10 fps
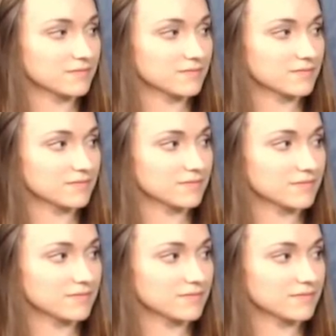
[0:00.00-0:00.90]

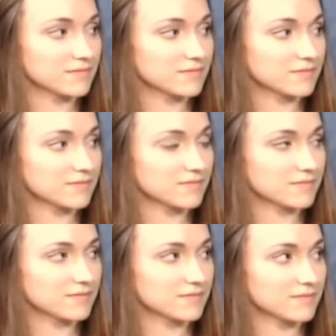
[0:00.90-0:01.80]

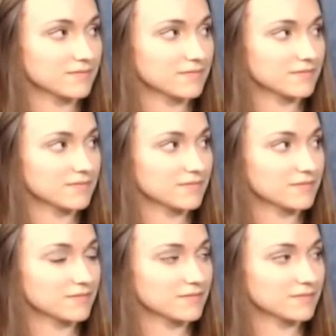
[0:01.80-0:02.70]

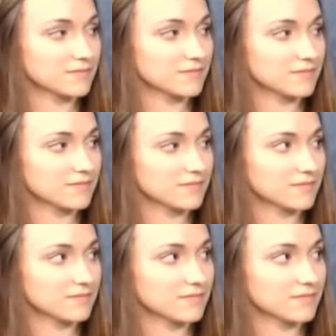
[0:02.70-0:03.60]

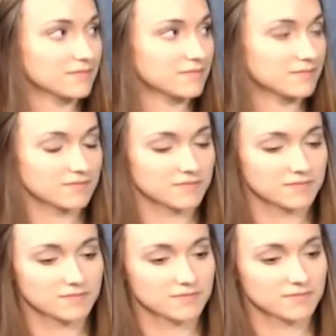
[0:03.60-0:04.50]

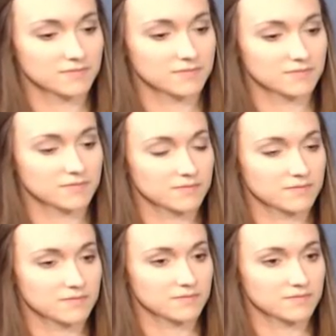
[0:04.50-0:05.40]

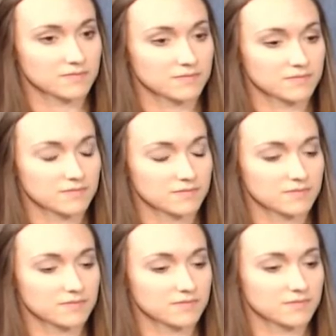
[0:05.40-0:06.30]

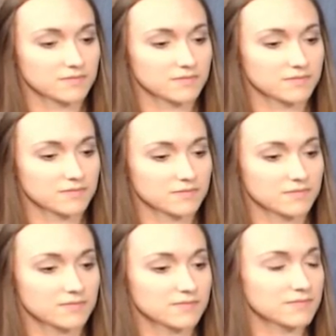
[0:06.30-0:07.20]

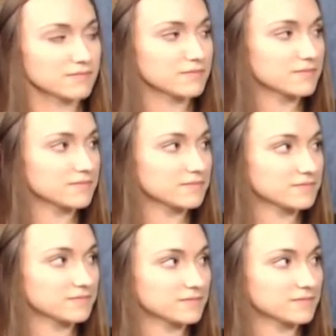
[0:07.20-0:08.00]
(silent)